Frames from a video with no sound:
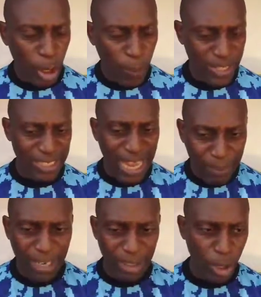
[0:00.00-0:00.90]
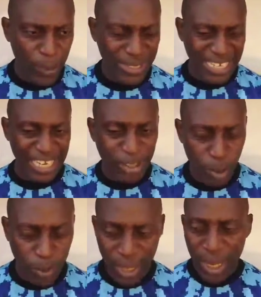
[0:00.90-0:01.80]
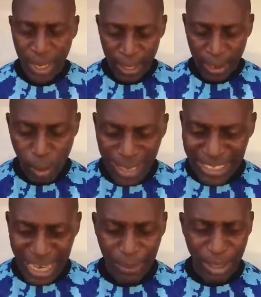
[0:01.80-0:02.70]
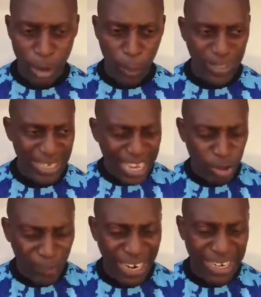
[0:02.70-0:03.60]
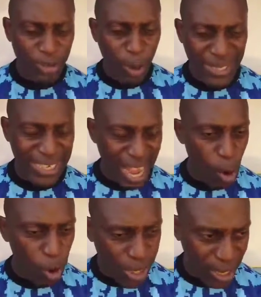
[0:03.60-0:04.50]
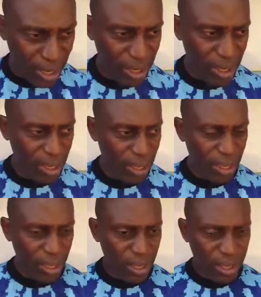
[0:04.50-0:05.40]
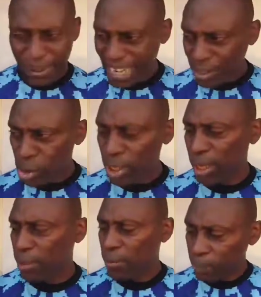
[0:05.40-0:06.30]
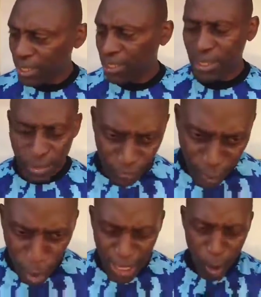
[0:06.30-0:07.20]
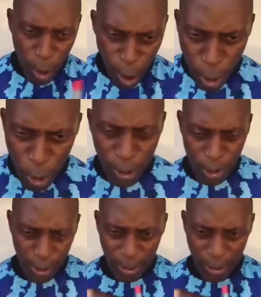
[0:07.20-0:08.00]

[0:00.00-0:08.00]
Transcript: droppings? Snap the droppings and send to me. The woman snapped the droppings. I discovered that the droppings are okay. But I said, okay, please, video the whole